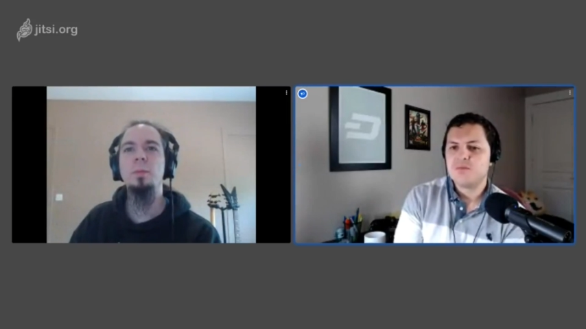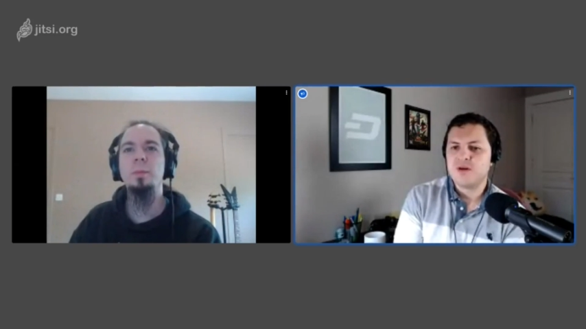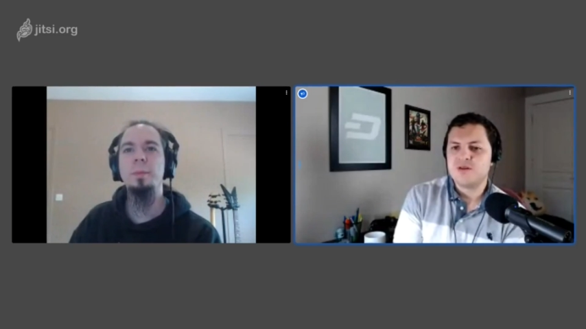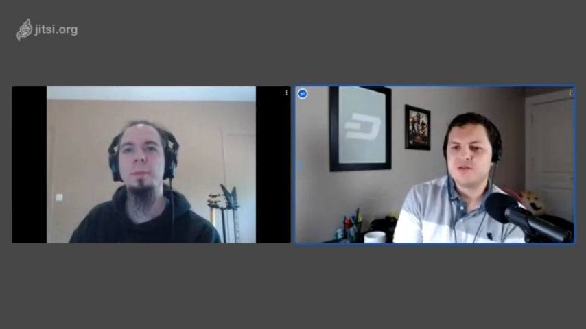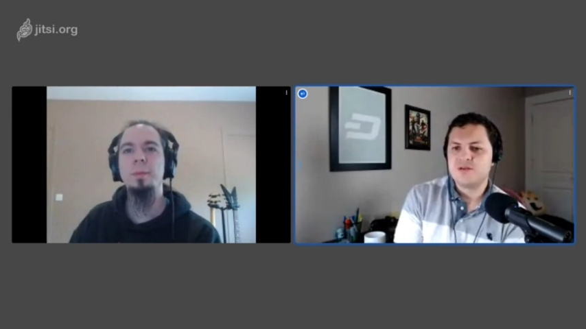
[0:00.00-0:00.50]

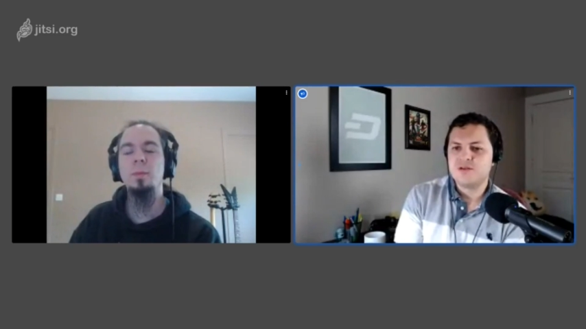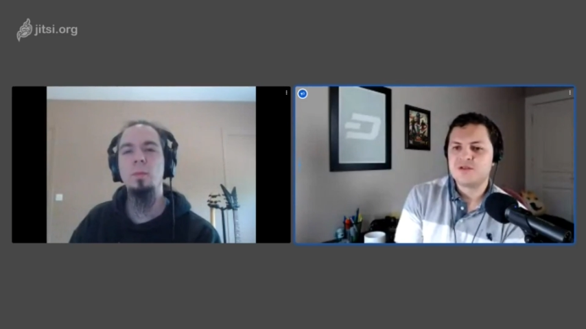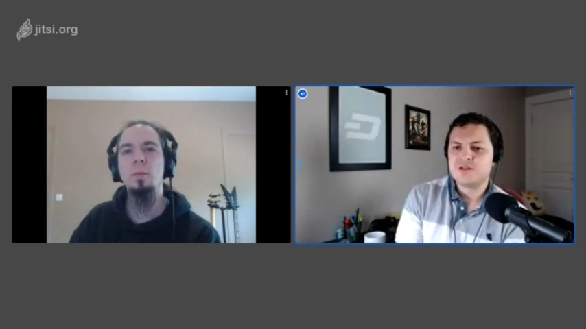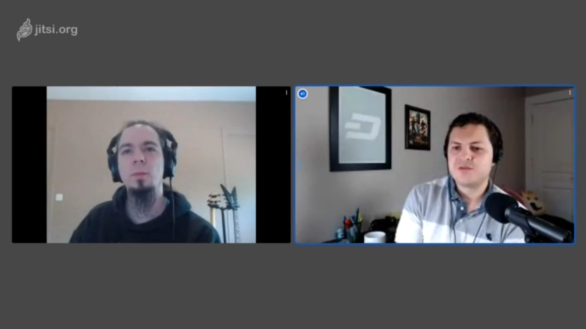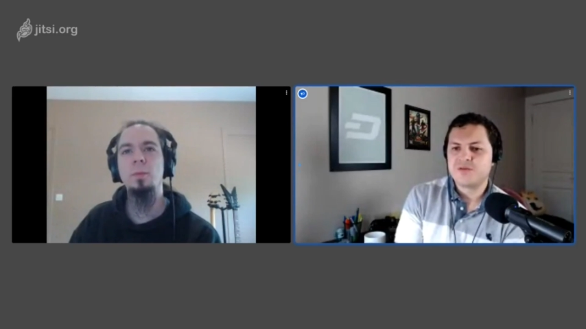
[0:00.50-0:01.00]
Speaker 1: but it
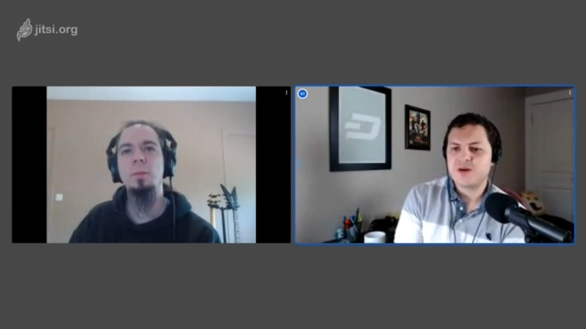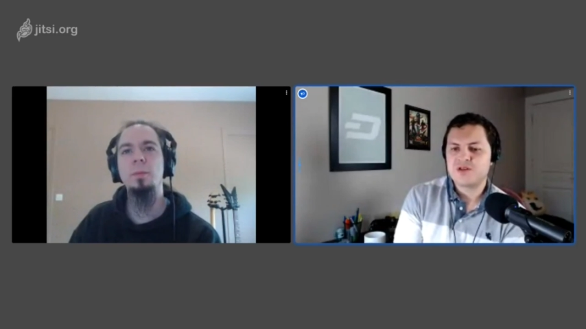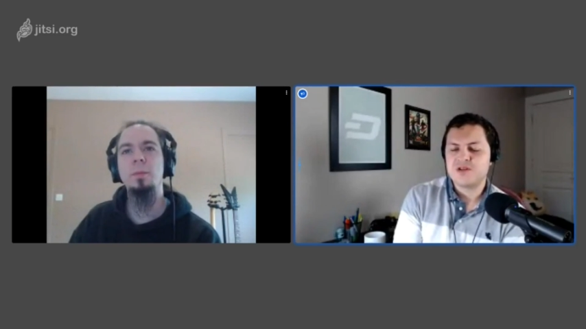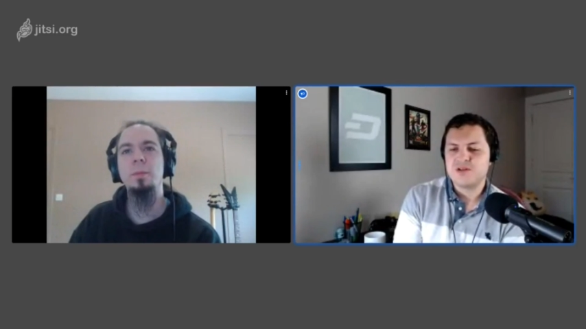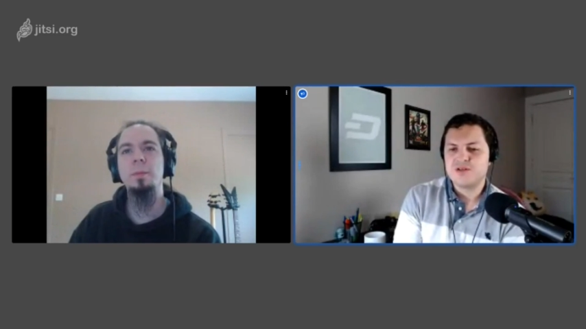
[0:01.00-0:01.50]
introduces
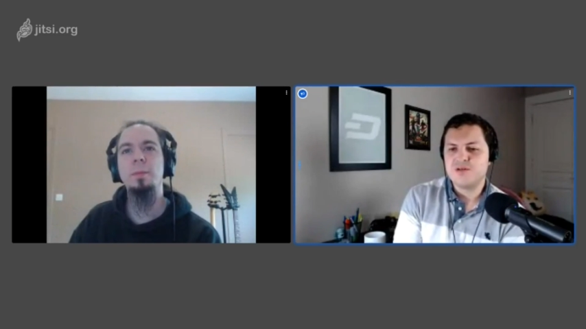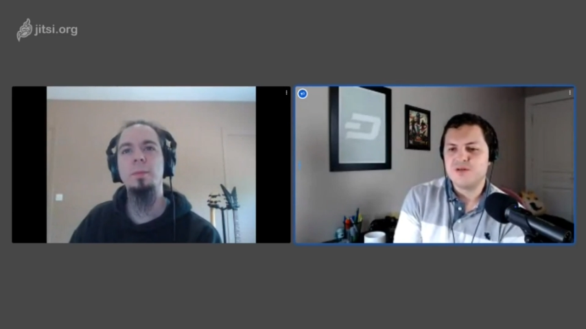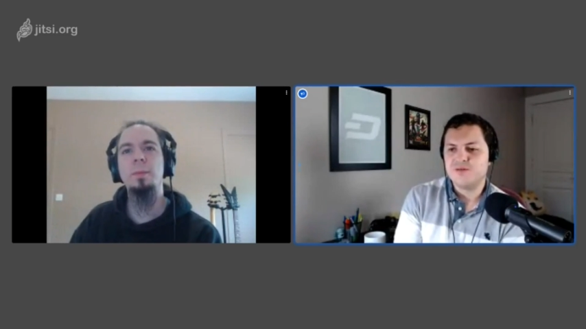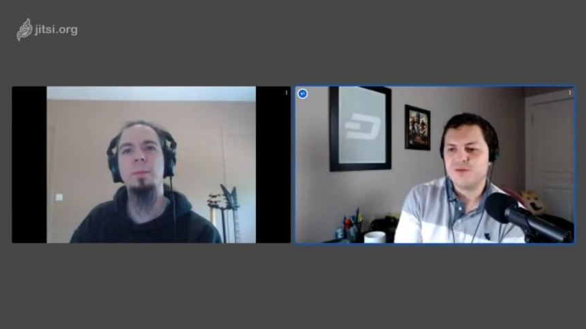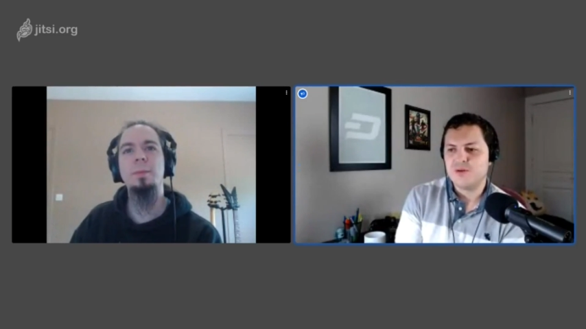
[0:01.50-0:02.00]
friction to
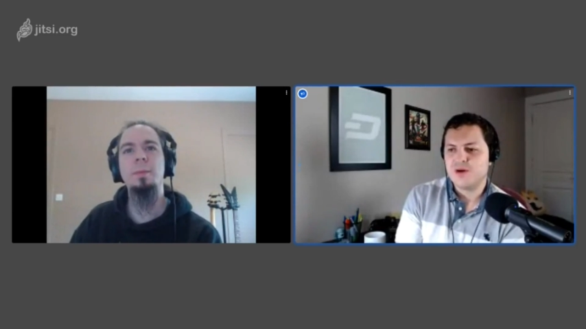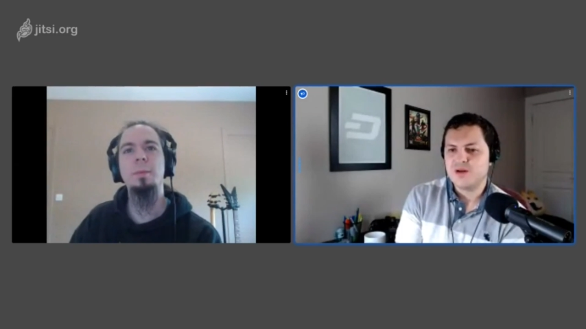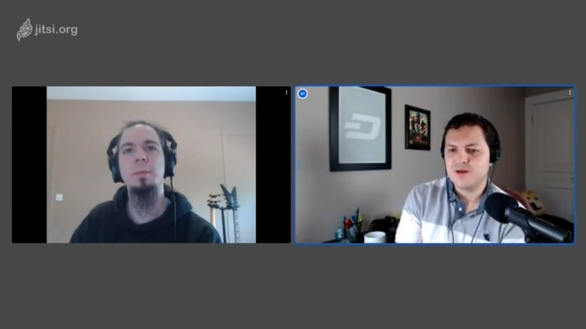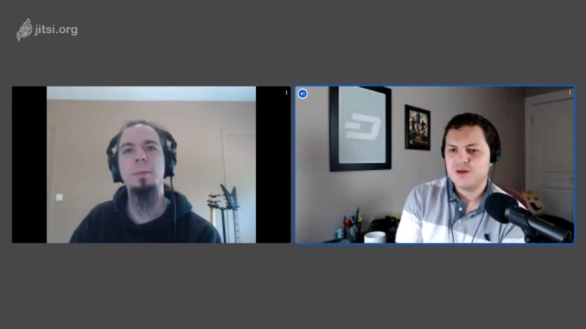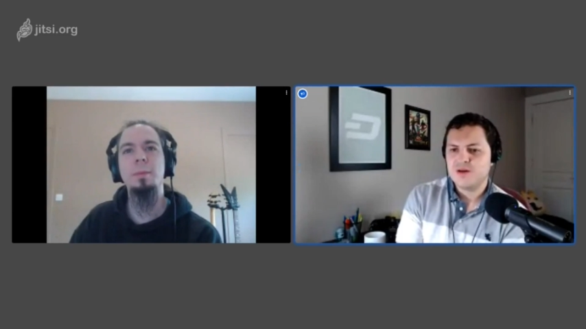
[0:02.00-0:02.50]

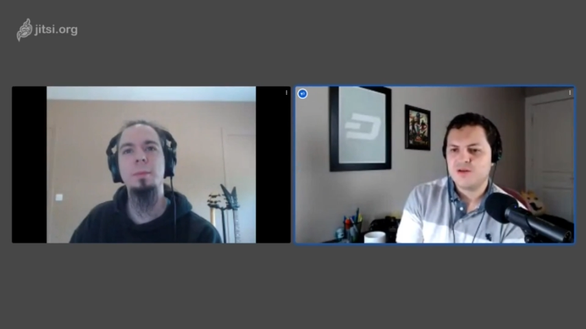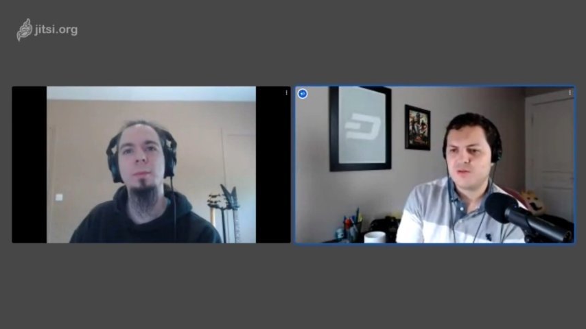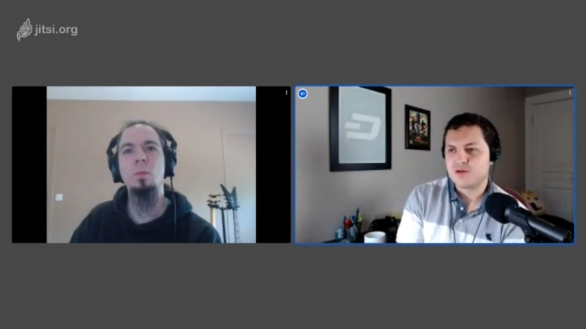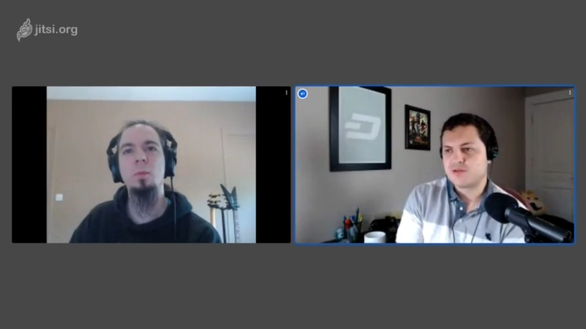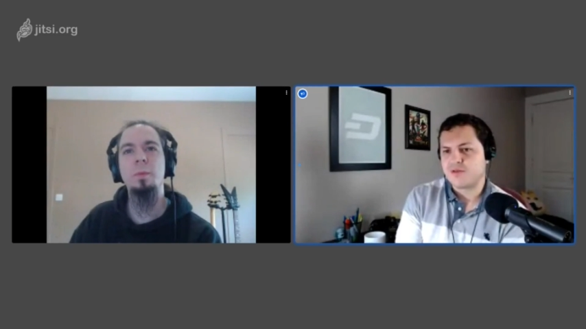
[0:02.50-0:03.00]
avoid
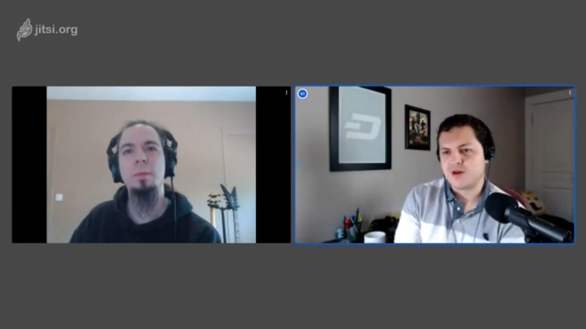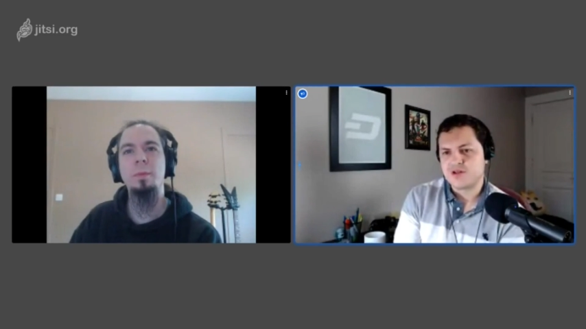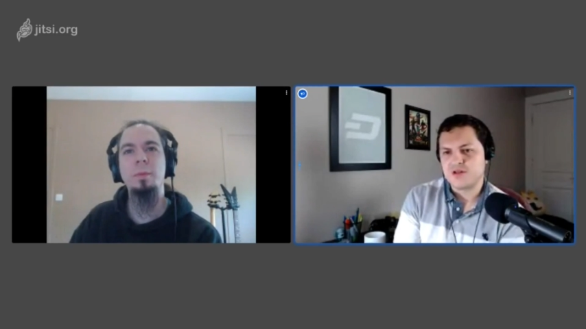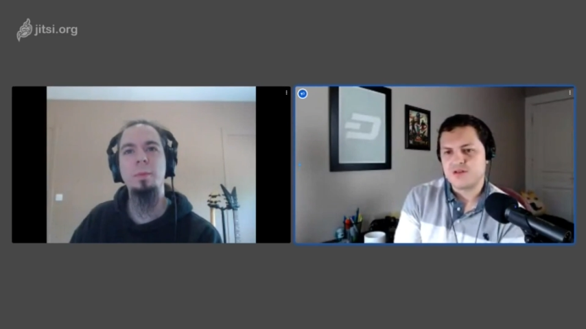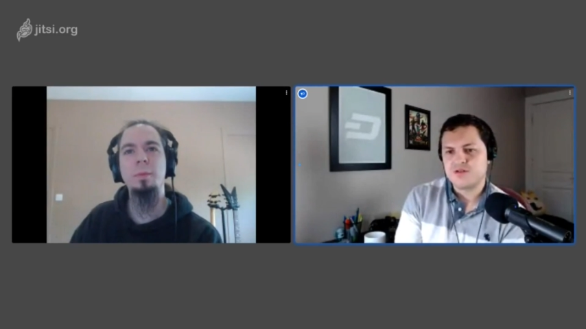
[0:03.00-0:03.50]
worse
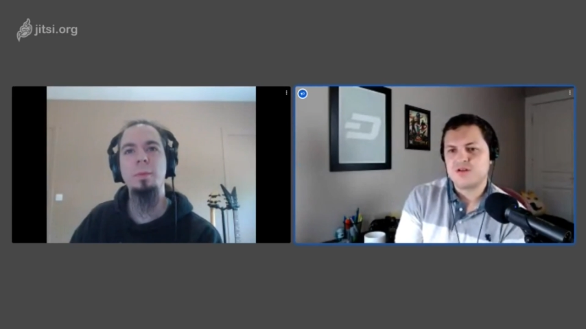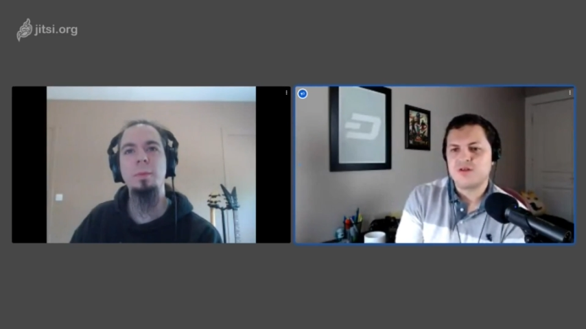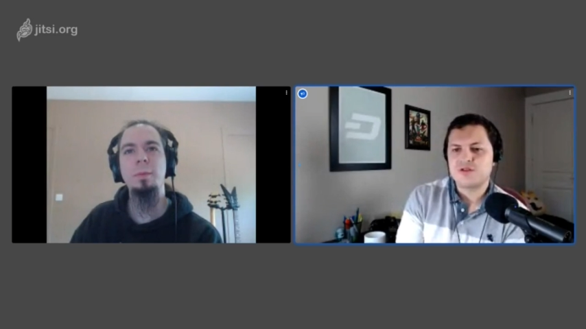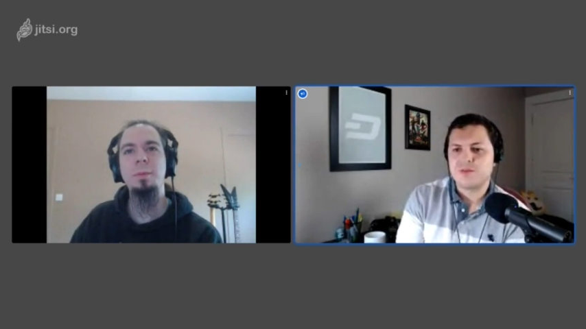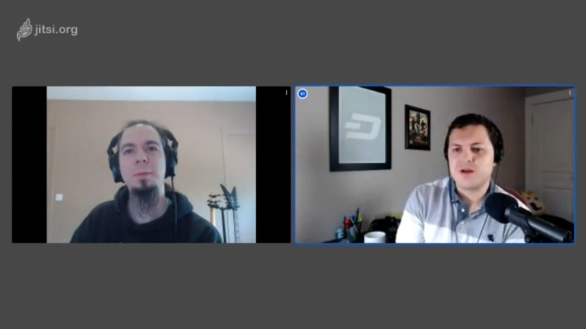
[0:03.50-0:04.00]
friction, so
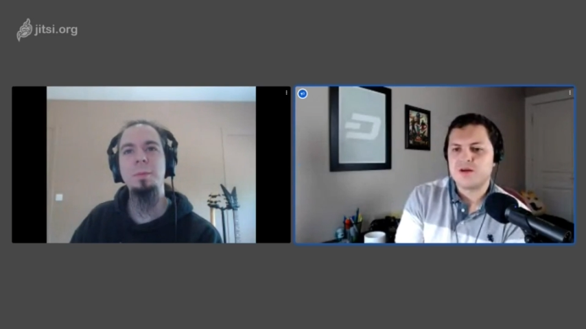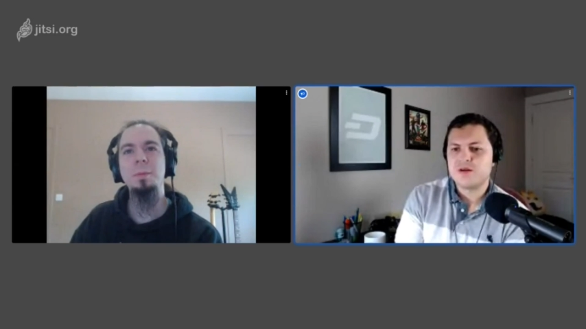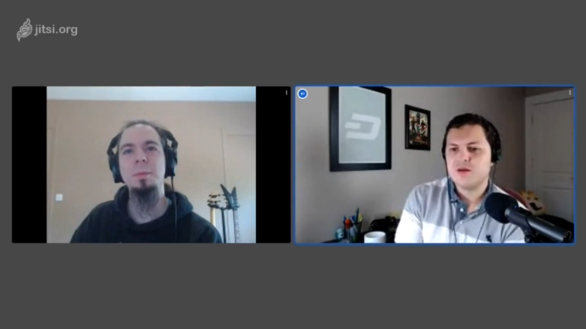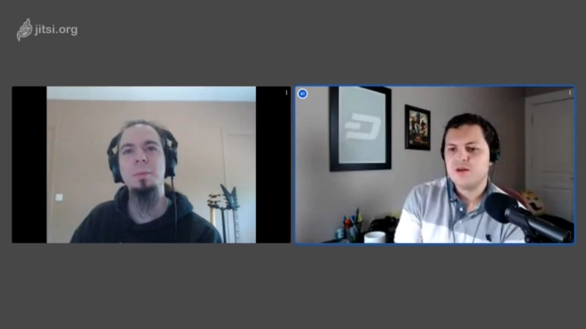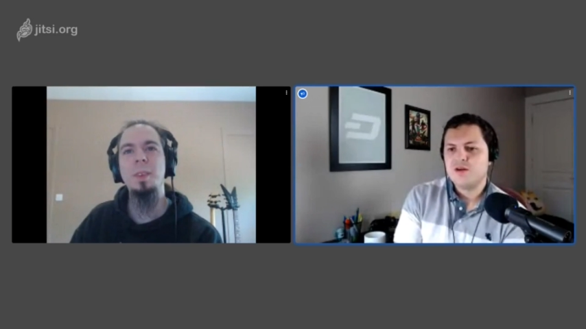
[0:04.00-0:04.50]
to speak.